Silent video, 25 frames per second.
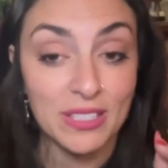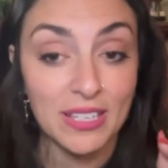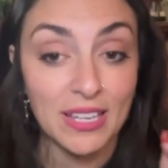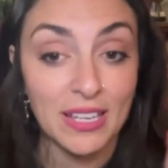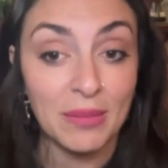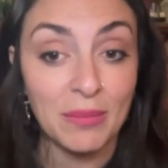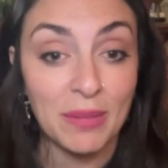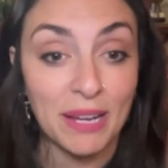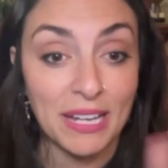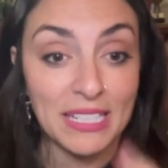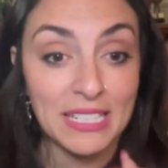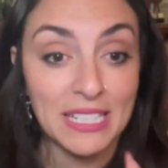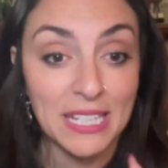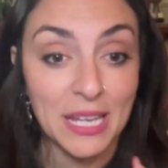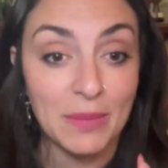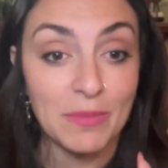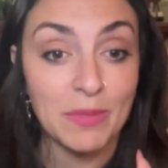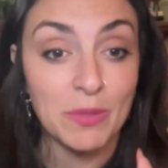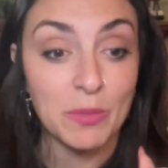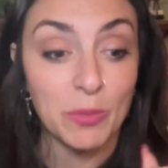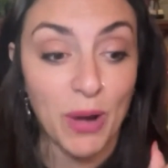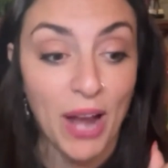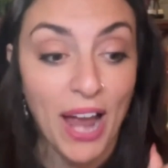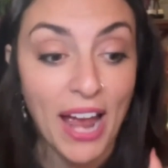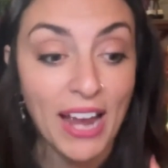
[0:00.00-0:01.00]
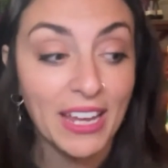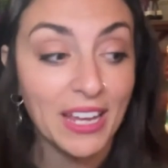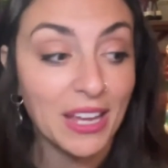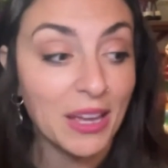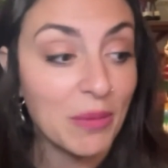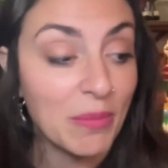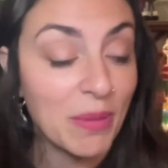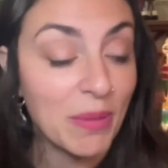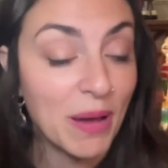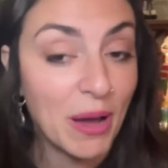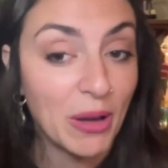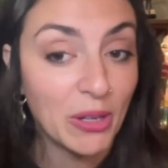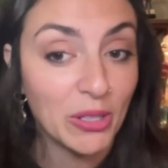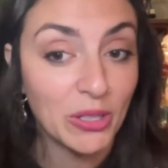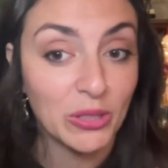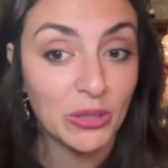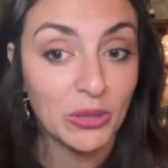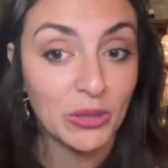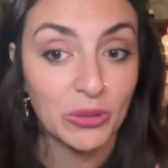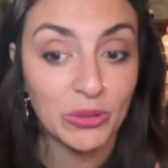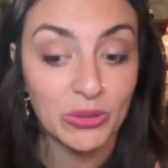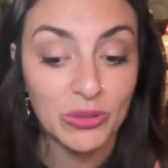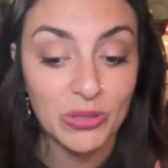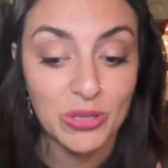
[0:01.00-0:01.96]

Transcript: in my DMs bragging about you.